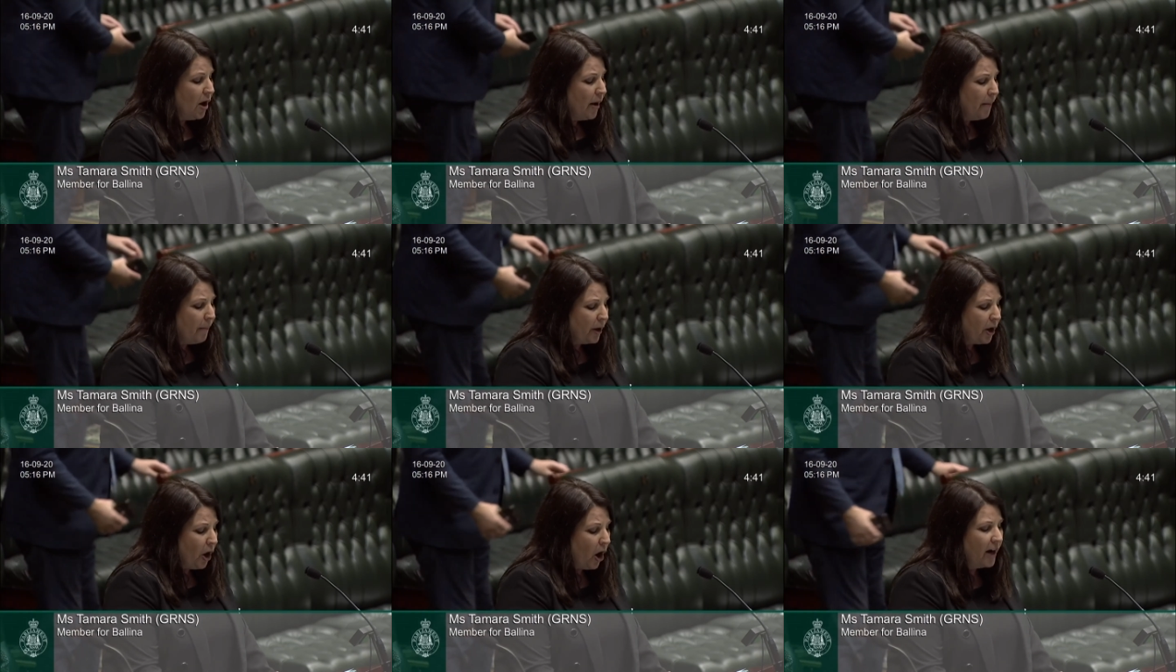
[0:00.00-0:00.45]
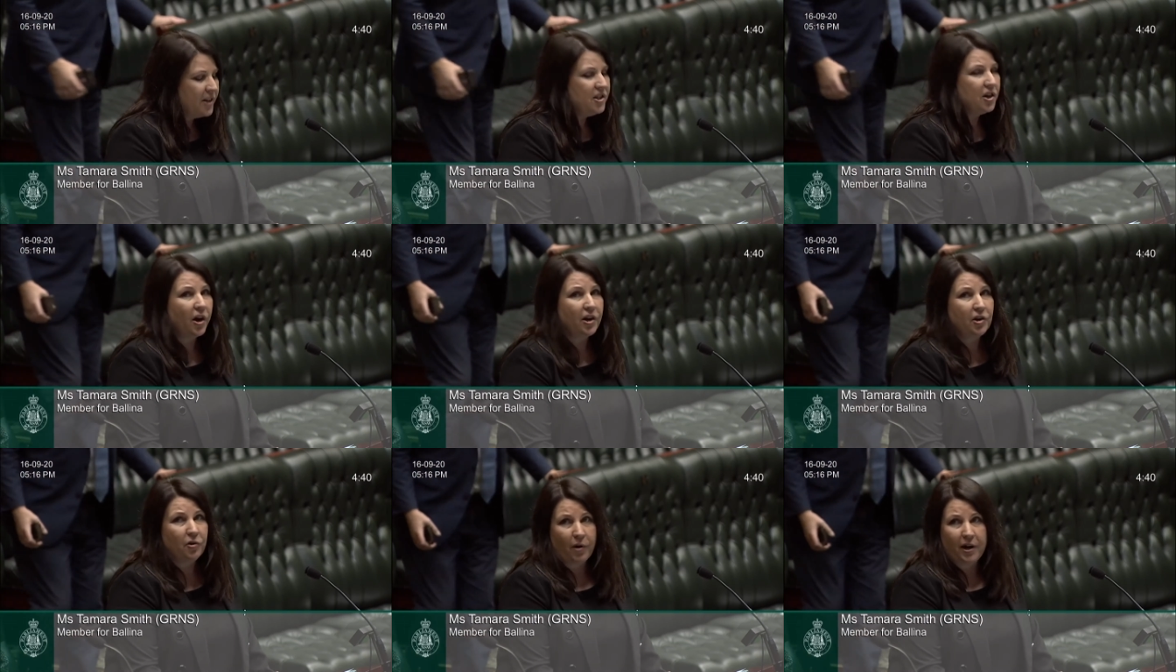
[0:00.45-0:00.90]
But I
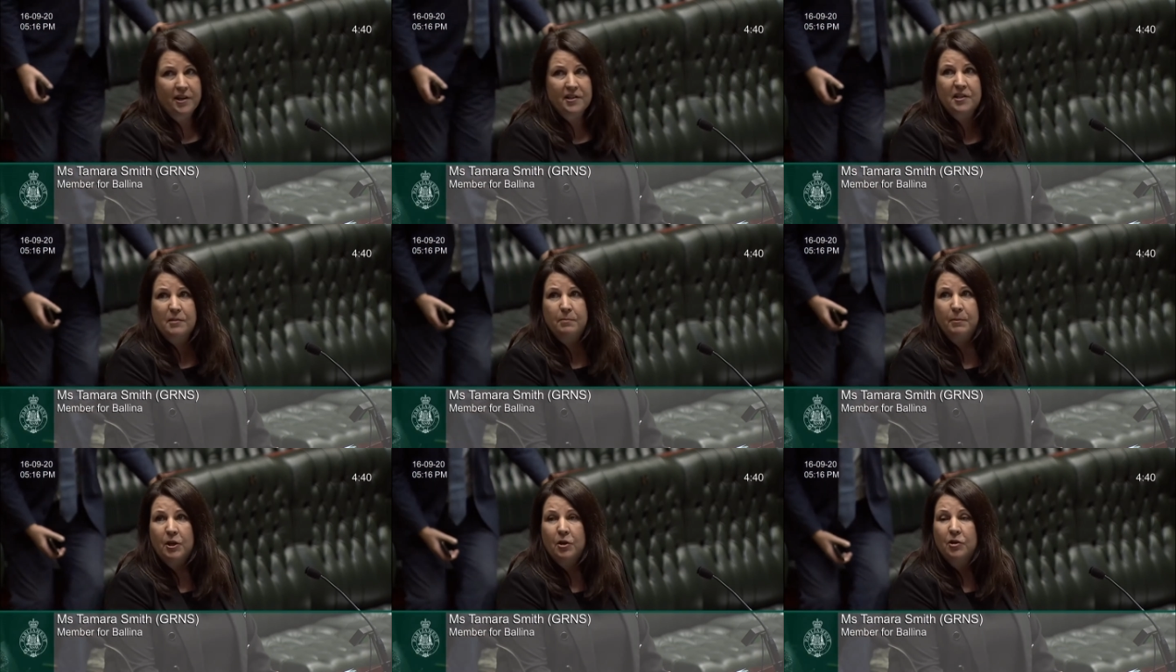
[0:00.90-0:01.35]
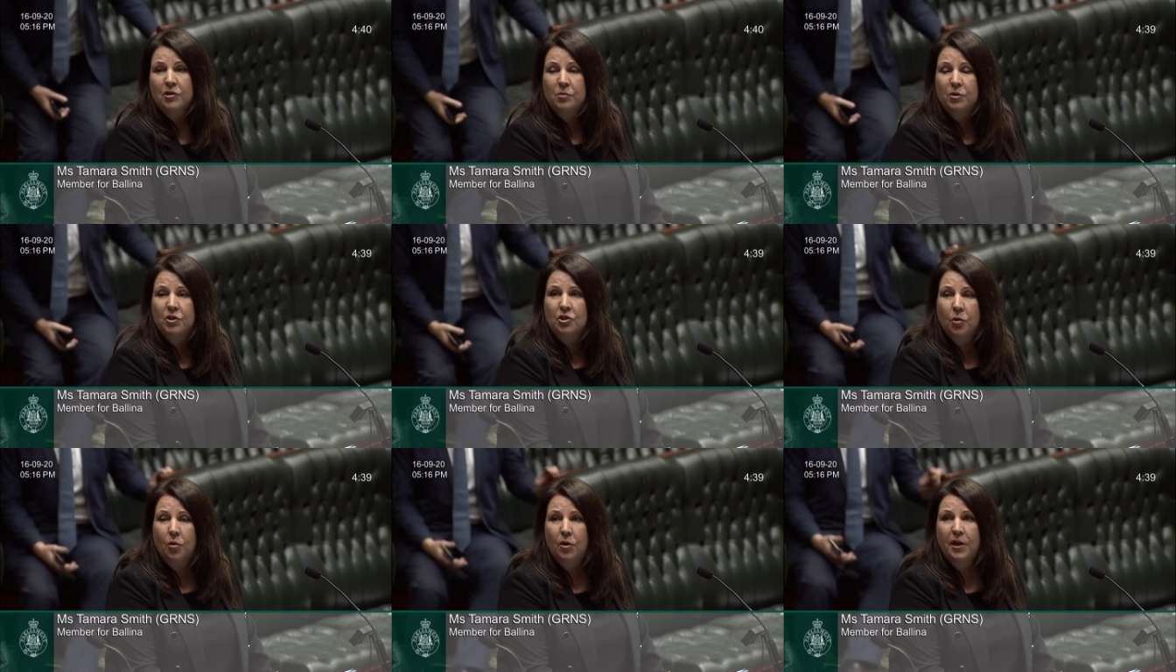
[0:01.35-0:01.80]
digress because we're
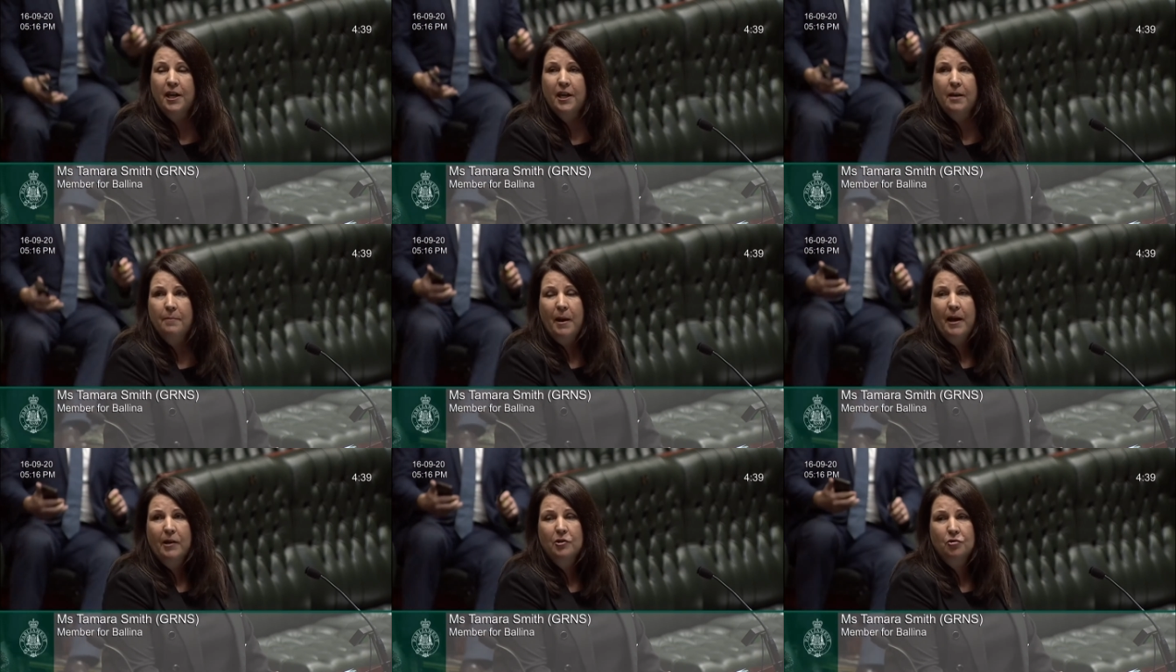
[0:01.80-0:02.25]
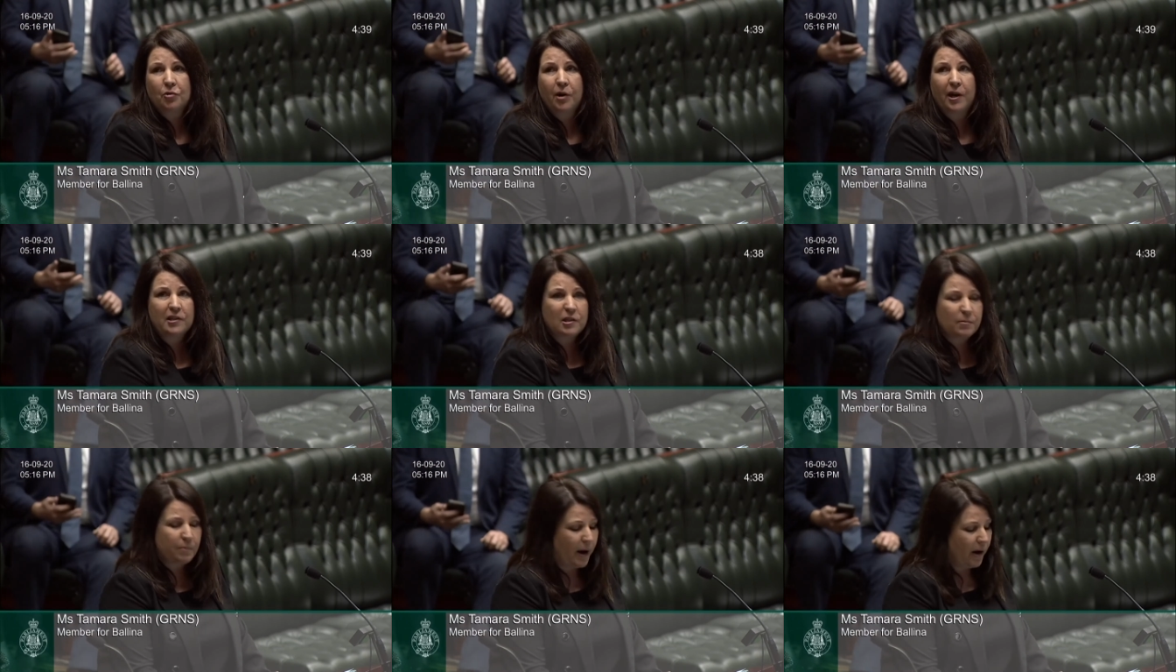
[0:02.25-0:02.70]
talking about
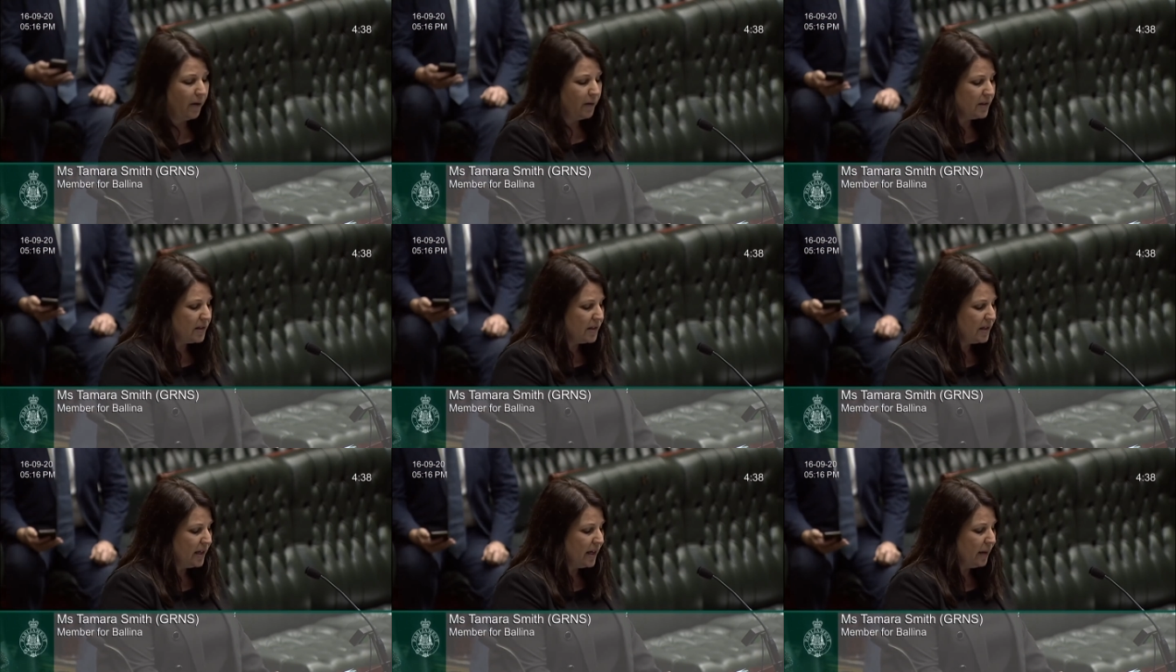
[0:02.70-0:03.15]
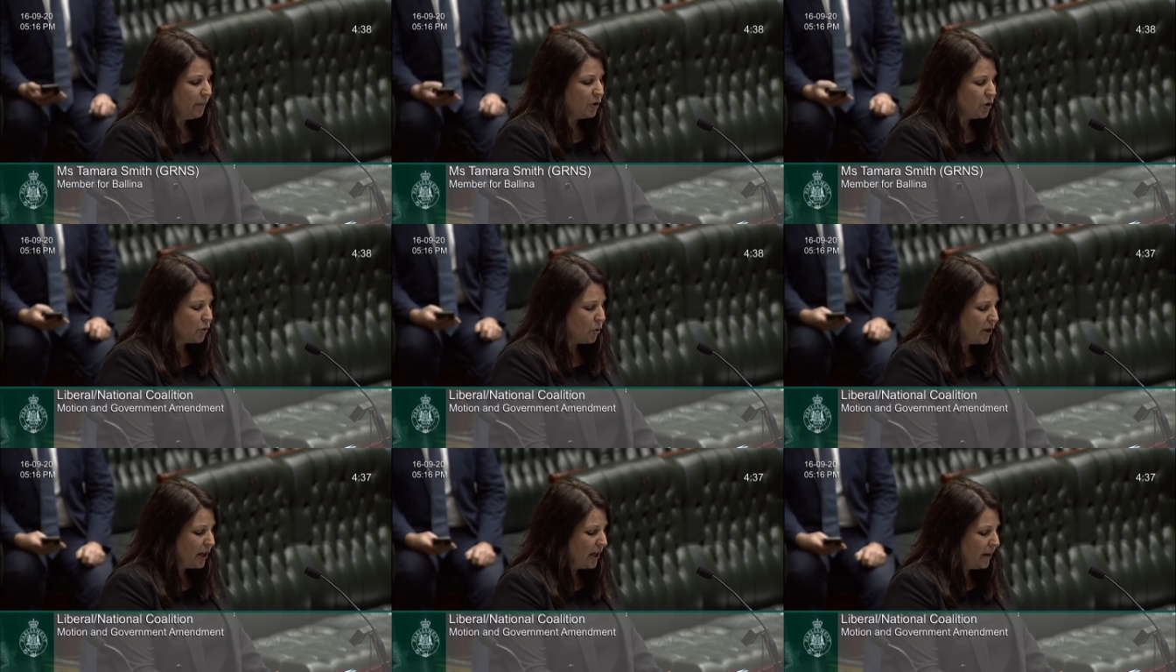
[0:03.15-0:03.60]
transparency and we're
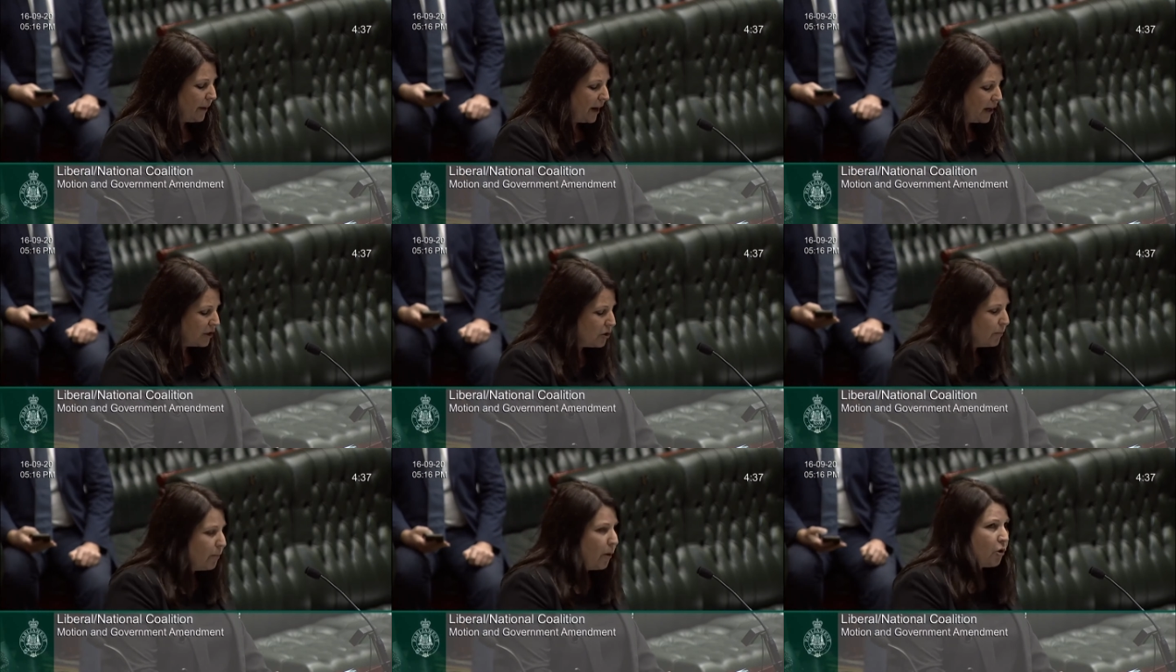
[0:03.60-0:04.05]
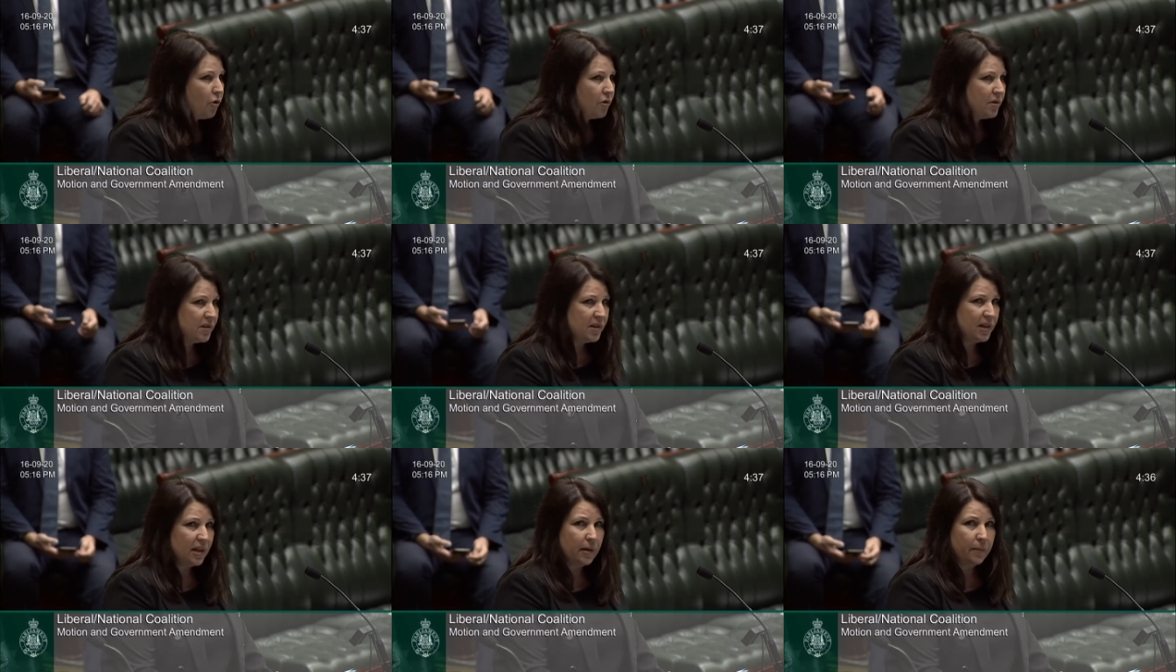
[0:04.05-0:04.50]
talking about
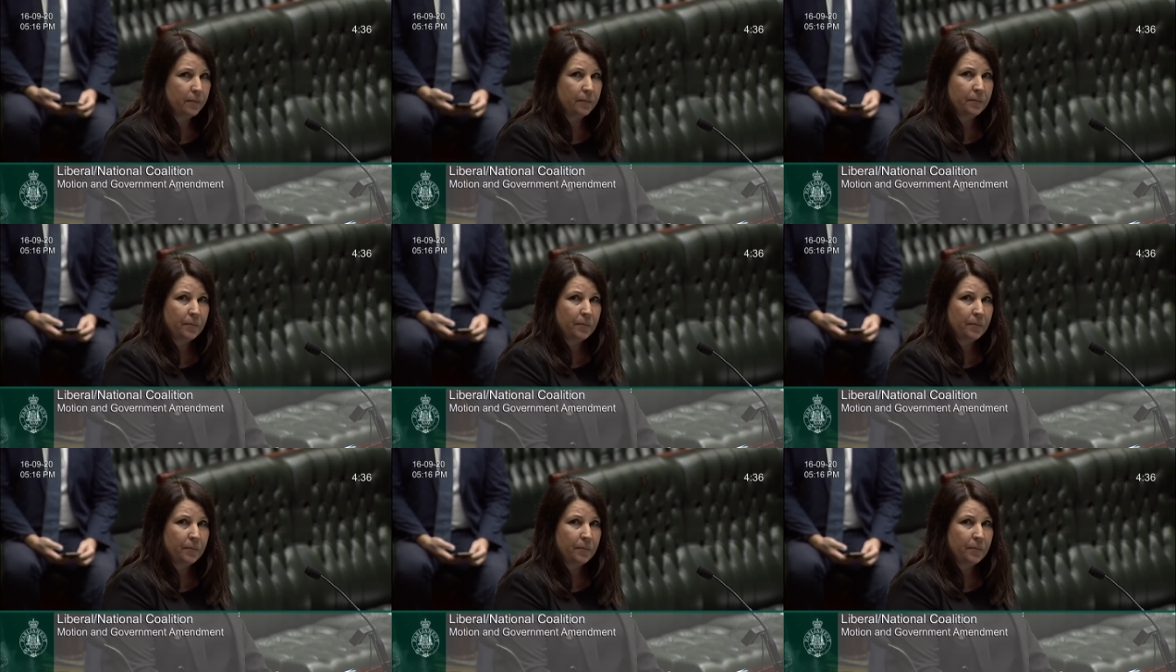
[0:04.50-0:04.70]
democracy.